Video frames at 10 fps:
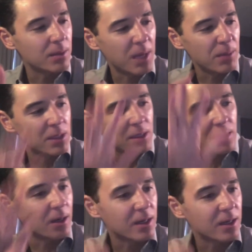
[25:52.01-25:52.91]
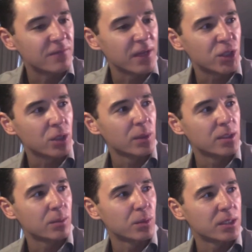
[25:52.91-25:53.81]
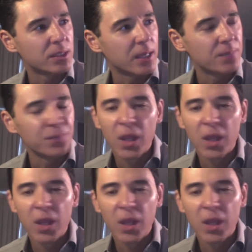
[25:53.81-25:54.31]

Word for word: maybe uh, conventional wisdom would have said,